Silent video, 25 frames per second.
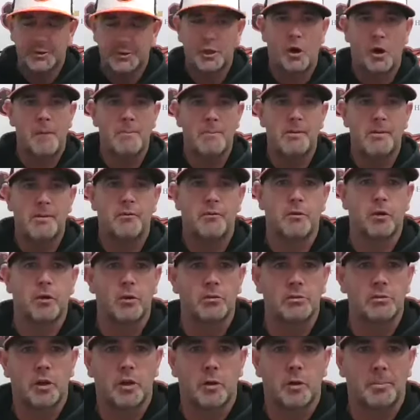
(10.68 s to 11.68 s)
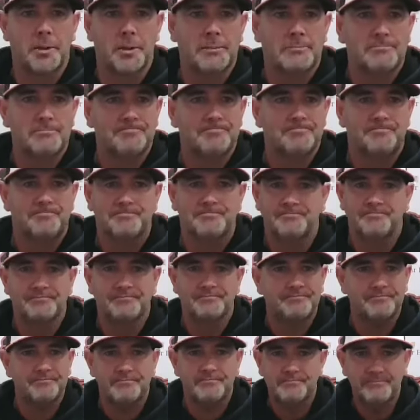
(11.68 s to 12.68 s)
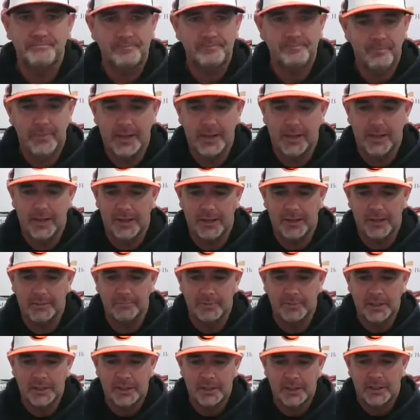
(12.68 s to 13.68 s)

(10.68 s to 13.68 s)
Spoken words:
So happy for Lopey. Got